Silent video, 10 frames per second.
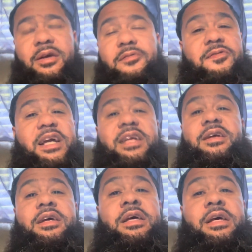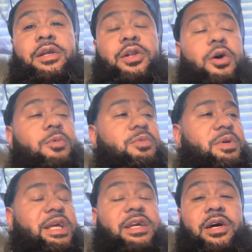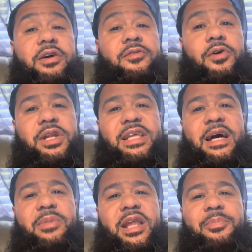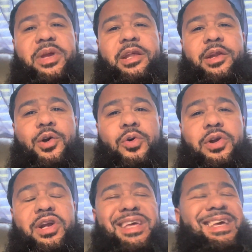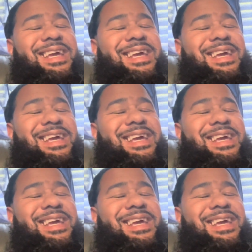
Frank, you know, he could have avoided that by not being in the corner,